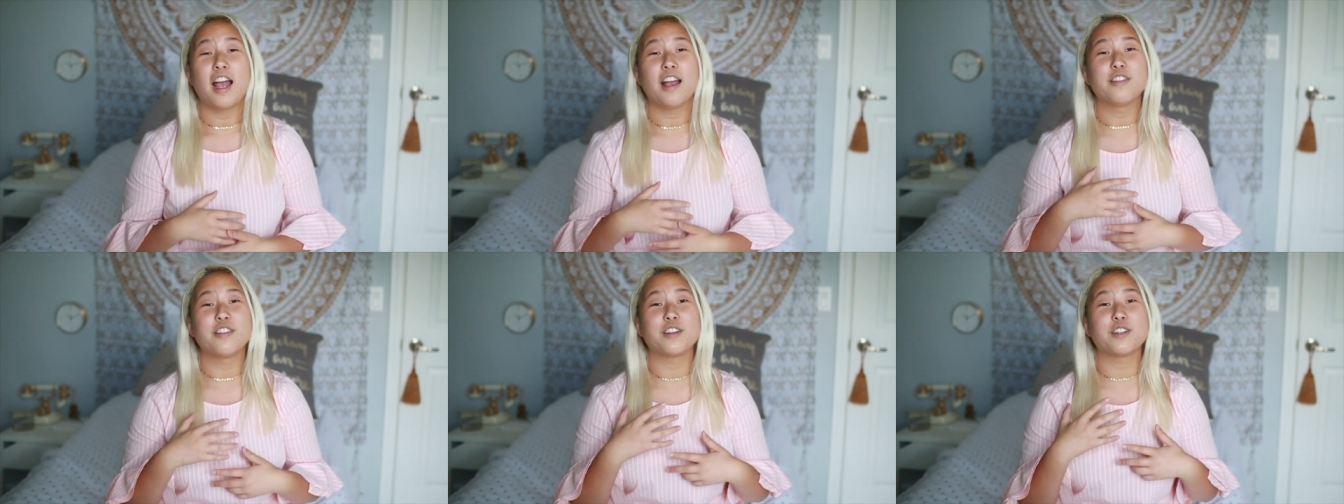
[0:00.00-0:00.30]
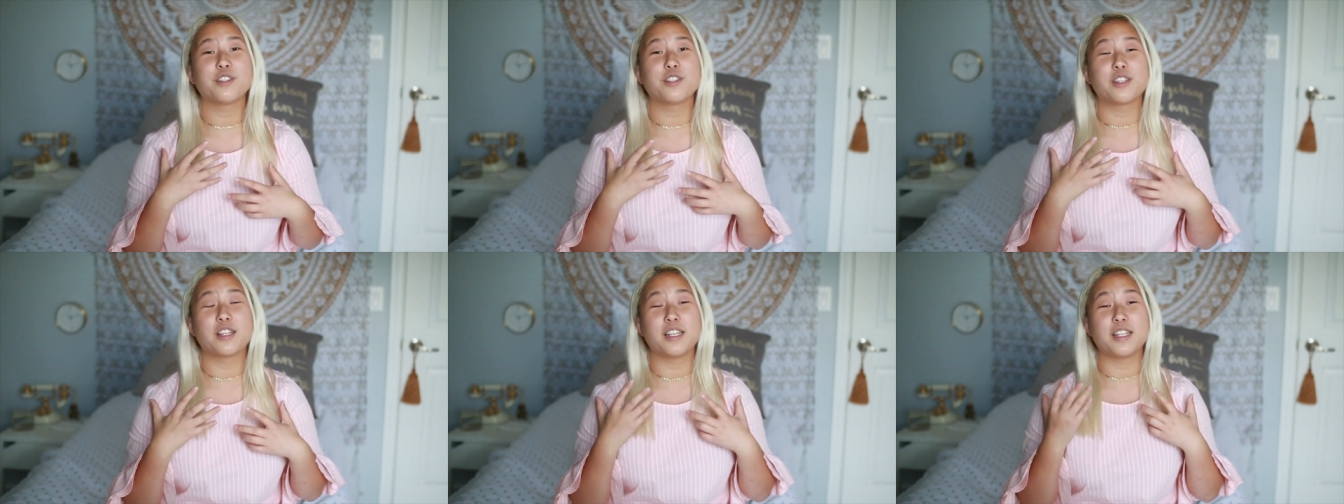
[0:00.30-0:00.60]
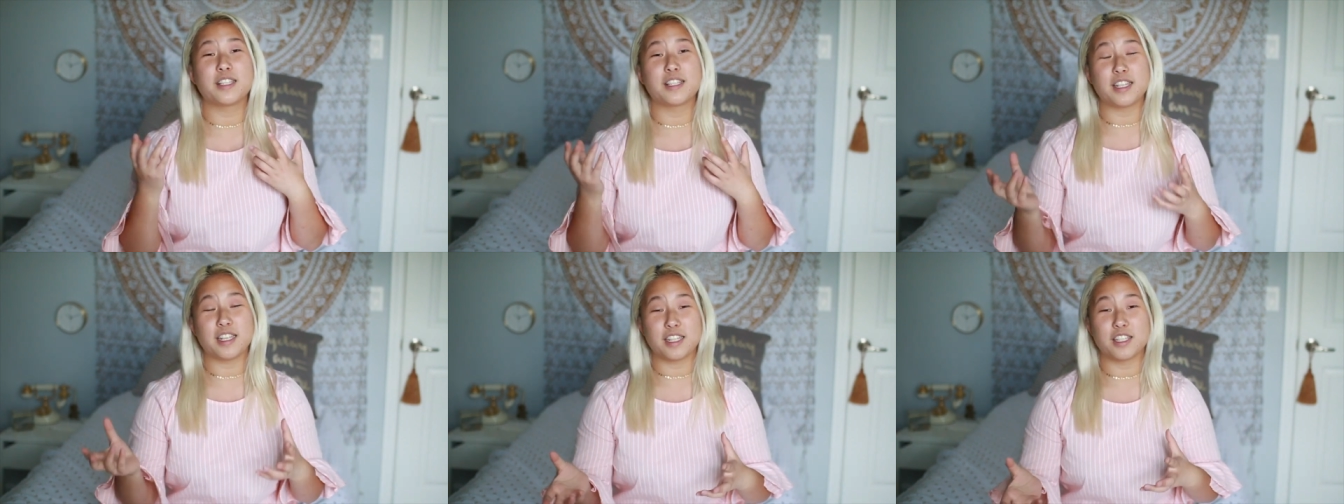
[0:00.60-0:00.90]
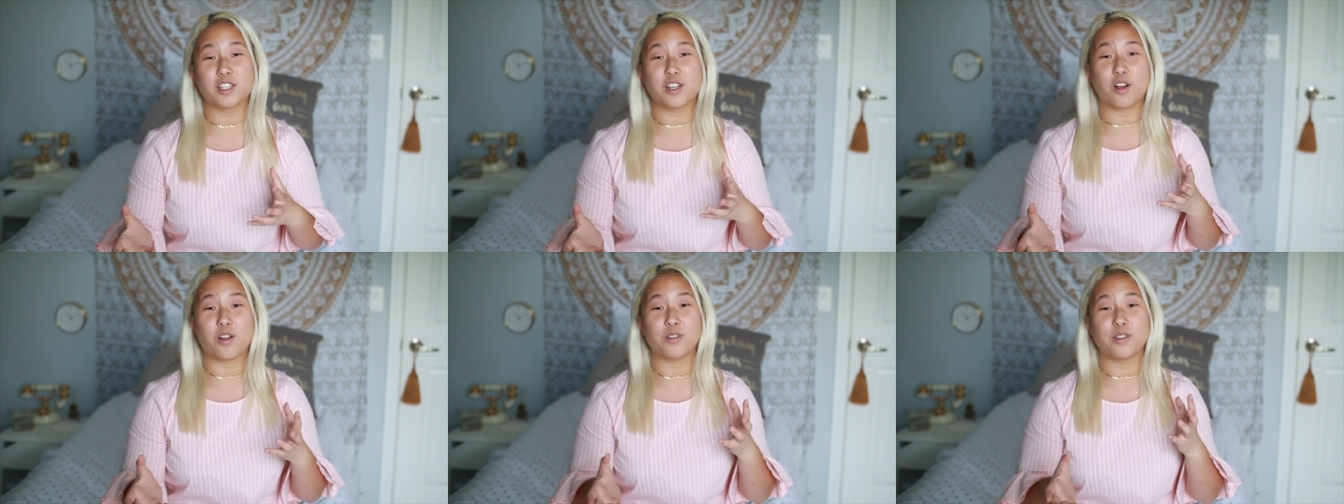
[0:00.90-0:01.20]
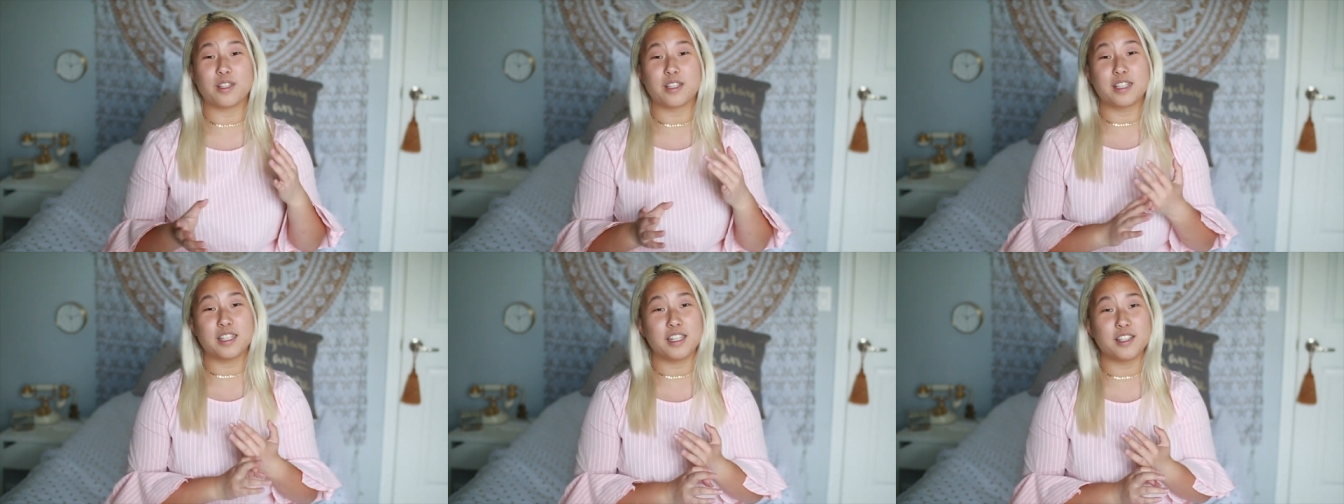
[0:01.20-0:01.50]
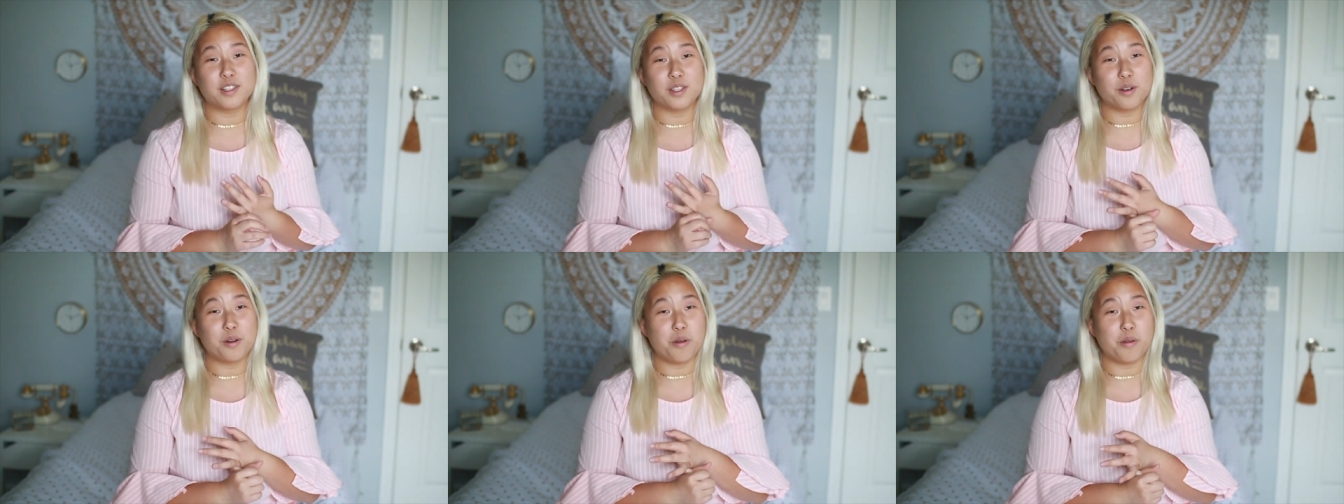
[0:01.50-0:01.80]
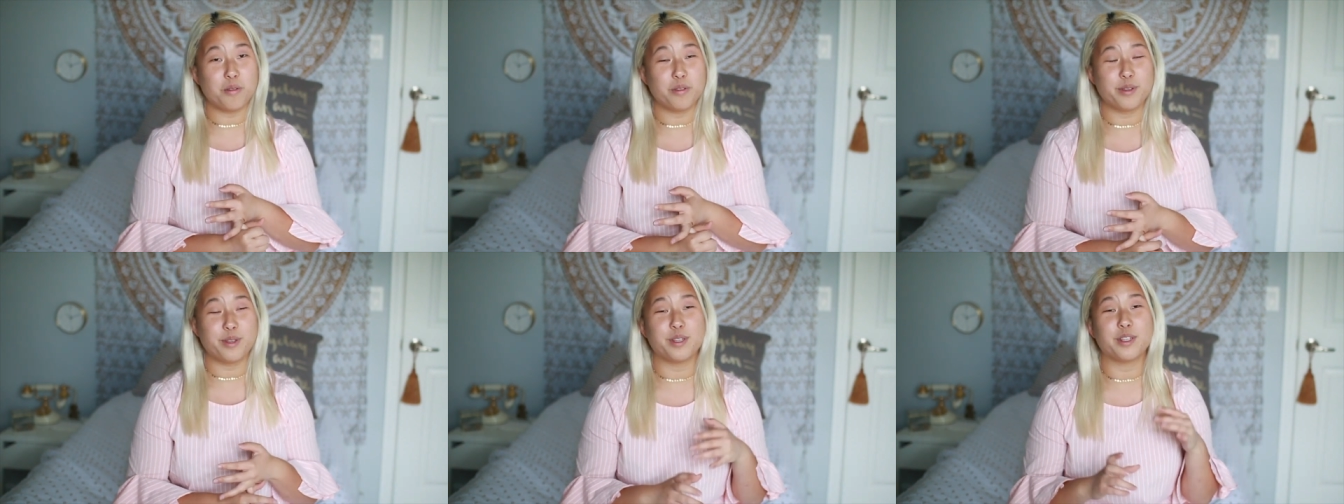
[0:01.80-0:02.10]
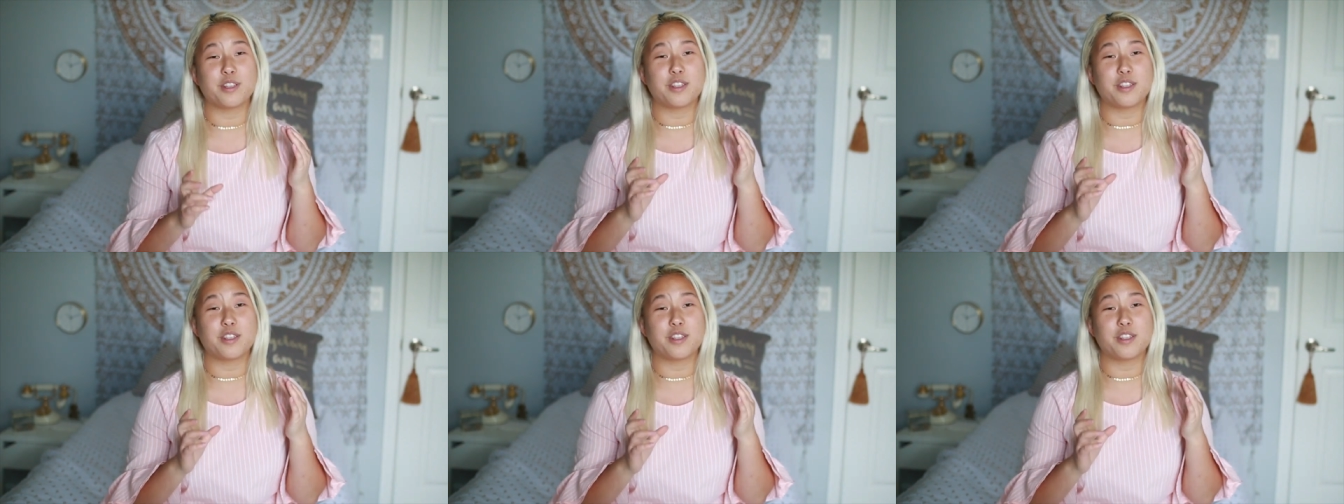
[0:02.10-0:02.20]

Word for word: and there's these things called seasonals.